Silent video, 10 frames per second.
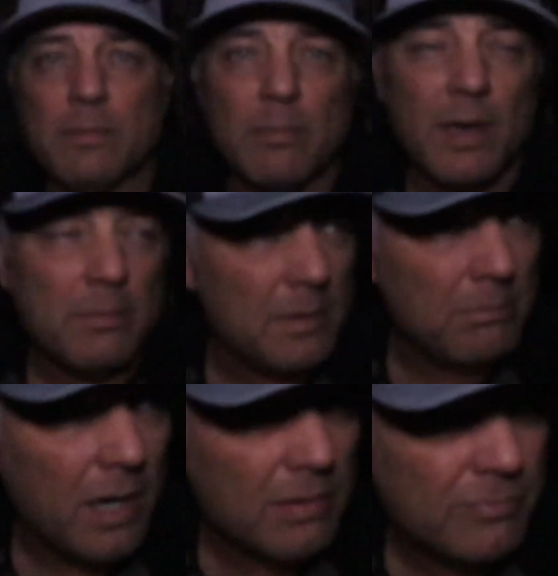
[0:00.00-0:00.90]
it might be a
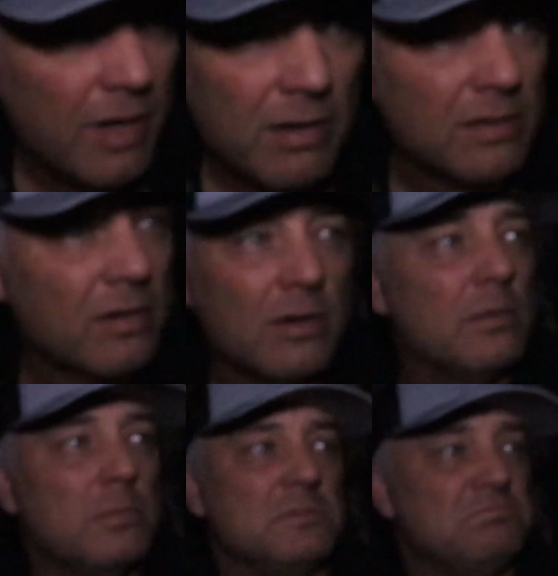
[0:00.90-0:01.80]
buck following
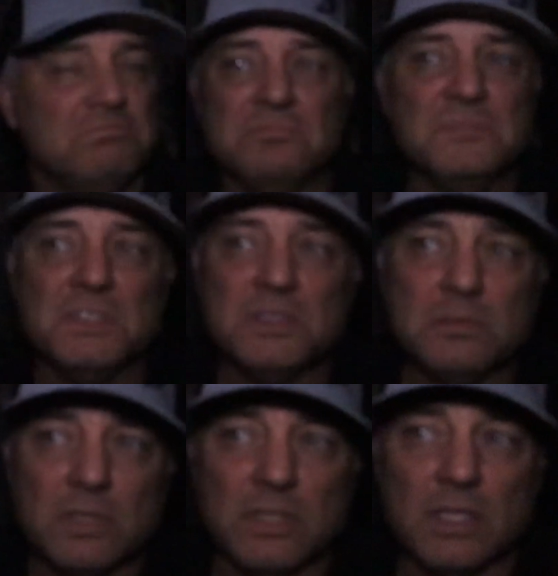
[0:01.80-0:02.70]
her, but
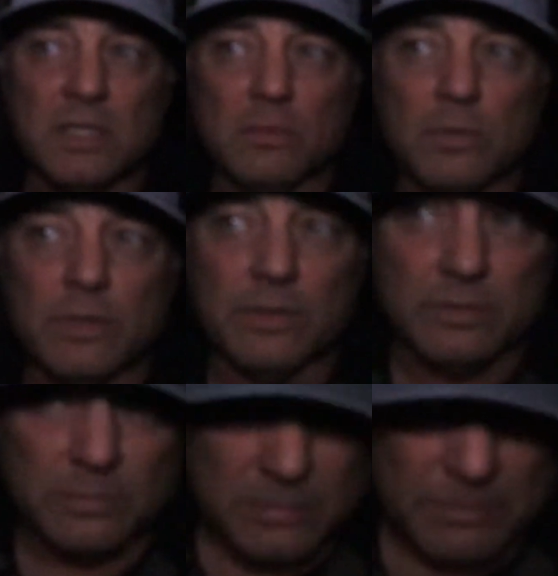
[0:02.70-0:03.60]
wasn't nothing with her.
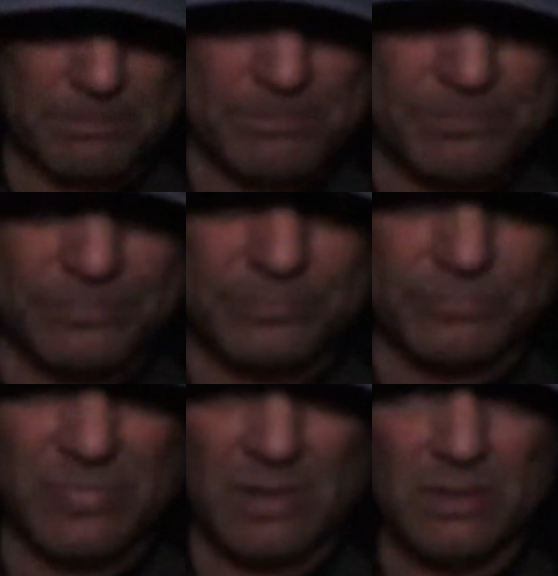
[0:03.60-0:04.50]
So,
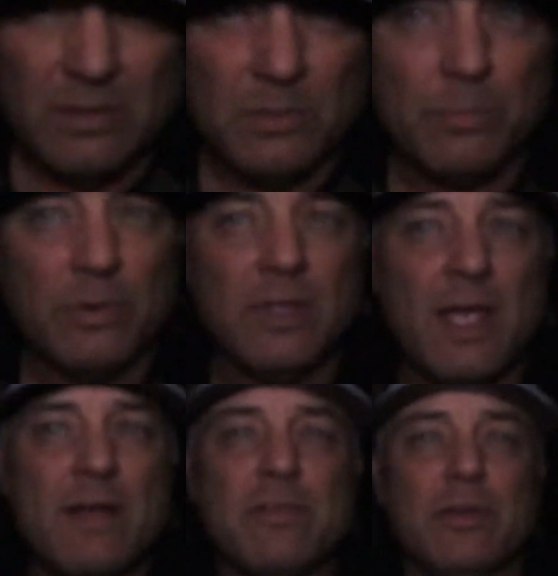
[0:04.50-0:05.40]
pretty
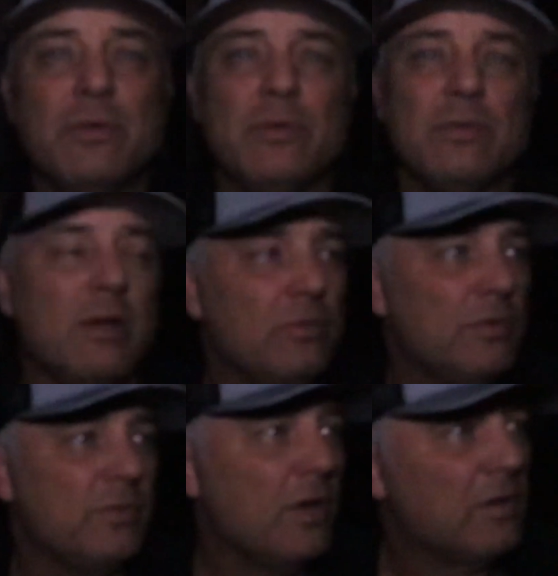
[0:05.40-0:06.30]
afternoon. I don't
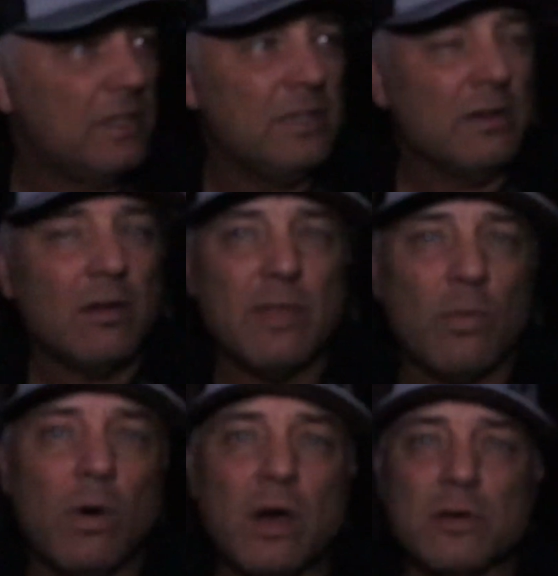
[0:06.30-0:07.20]
know if y'all could hear all
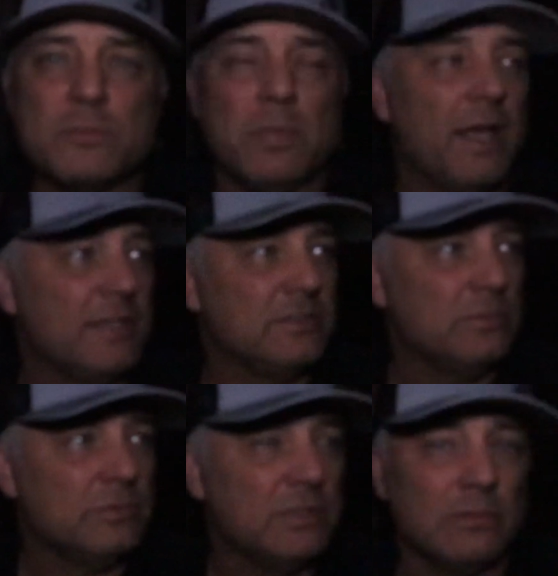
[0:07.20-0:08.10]
that water splashing.
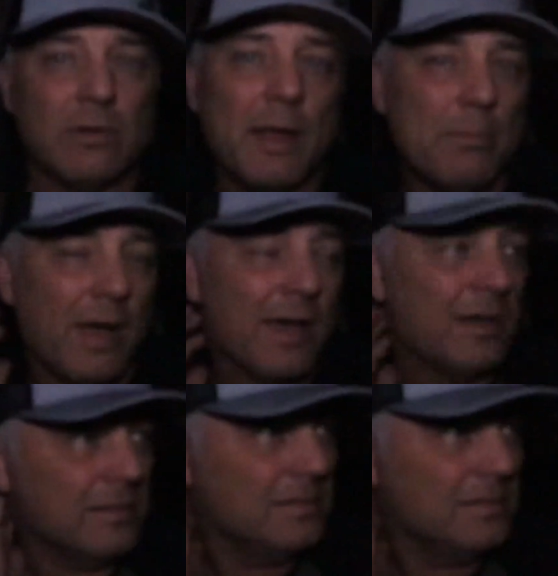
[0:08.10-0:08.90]
I'm sitting right by a